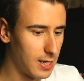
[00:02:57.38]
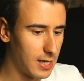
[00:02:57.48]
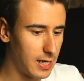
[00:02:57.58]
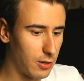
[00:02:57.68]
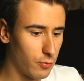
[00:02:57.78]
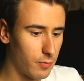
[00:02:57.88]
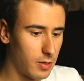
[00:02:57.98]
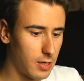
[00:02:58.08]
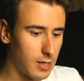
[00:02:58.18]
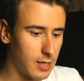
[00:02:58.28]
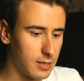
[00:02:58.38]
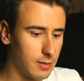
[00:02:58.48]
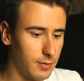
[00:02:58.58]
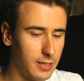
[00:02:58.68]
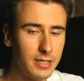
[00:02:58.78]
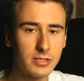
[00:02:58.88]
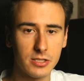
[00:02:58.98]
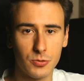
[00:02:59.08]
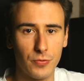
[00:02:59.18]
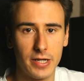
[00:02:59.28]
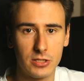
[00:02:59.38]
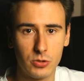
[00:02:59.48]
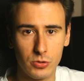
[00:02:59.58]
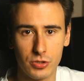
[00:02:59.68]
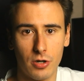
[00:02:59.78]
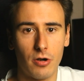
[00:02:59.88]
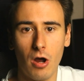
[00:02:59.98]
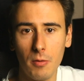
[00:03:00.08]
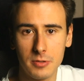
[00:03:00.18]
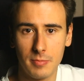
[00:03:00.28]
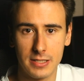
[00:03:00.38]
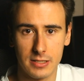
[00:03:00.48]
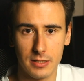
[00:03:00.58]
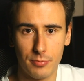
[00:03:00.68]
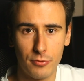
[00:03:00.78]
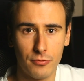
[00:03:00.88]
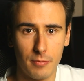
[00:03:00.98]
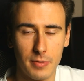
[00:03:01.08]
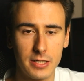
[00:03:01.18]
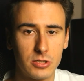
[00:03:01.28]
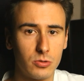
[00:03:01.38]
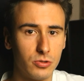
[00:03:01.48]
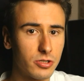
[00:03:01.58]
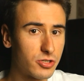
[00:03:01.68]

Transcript: Now, the easiest way to start optimizing the program is to just